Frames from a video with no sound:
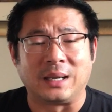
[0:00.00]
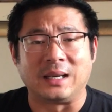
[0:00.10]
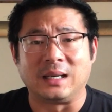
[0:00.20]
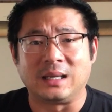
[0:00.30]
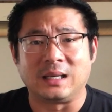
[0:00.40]

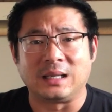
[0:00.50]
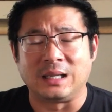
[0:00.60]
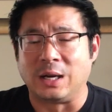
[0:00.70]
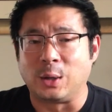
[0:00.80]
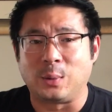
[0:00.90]
but
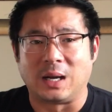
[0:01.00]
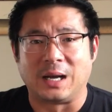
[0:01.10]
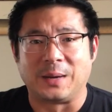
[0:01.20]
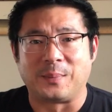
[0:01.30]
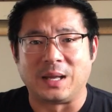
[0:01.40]

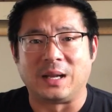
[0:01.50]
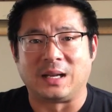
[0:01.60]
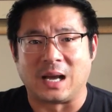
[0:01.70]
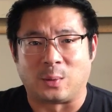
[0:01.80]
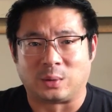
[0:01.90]

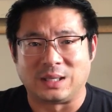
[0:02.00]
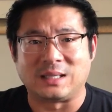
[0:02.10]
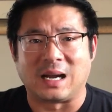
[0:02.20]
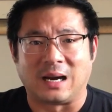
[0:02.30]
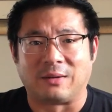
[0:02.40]
it got really
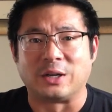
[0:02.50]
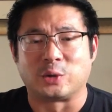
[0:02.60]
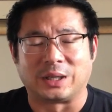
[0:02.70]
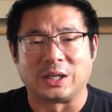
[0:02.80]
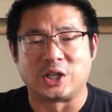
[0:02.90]
tiring
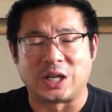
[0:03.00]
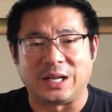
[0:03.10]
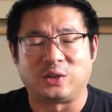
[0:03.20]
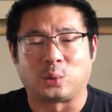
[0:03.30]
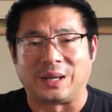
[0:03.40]
drinking
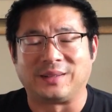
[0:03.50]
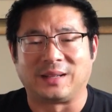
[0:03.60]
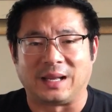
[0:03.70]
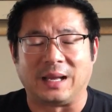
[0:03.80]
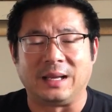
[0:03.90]
shakes twice
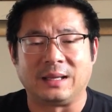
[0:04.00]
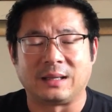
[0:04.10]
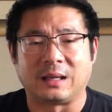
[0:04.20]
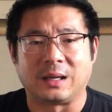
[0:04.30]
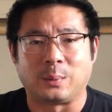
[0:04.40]
a day.
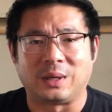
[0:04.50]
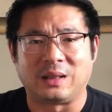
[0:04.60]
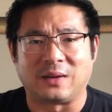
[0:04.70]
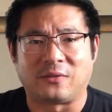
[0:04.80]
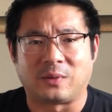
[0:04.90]
We
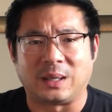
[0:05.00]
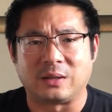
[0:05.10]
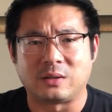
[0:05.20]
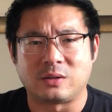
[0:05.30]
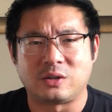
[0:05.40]
did that for
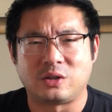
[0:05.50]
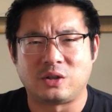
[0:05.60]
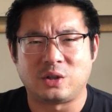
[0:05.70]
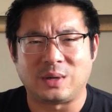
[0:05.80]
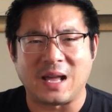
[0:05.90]
about
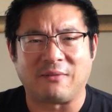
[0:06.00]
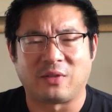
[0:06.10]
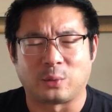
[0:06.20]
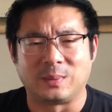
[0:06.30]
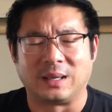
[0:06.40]
2.5,
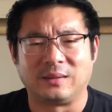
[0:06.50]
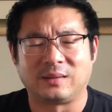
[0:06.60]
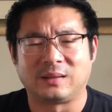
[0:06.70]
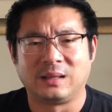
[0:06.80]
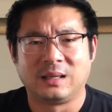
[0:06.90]
3
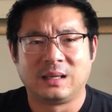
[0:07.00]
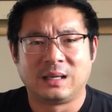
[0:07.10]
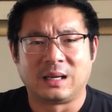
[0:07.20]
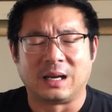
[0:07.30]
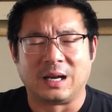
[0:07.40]
months.
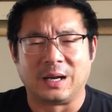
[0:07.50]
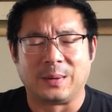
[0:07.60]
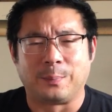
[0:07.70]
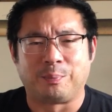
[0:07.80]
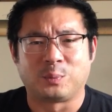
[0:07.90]

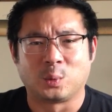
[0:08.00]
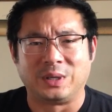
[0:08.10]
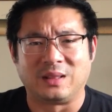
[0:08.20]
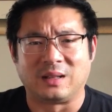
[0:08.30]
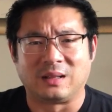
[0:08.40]
We
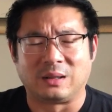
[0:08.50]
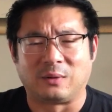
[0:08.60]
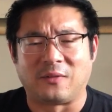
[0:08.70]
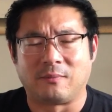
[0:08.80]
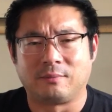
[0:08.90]
did the
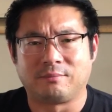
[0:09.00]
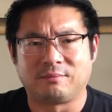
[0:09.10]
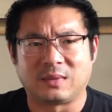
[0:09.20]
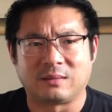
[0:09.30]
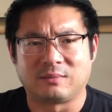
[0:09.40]
little
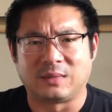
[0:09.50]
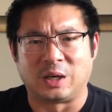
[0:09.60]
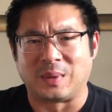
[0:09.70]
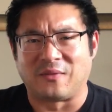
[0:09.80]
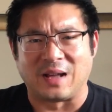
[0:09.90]

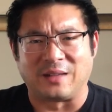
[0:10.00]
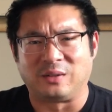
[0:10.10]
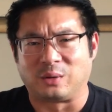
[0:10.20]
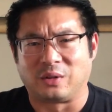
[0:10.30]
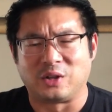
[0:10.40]
intermittent
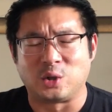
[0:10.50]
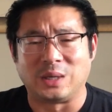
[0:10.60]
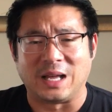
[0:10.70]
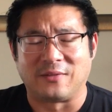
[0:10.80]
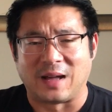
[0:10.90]
fasting, or the
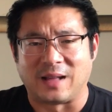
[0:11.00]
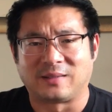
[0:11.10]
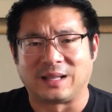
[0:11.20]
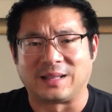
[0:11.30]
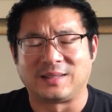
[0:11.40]
2-day
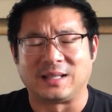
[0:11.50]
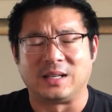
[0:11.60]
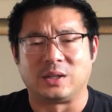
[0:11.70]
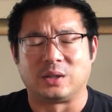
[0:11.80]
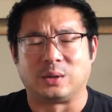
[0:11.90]
fast like it's
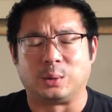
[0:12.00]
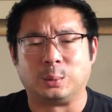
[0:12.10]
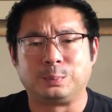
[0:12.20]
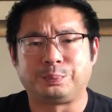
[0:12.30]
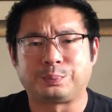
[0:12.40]
said to do.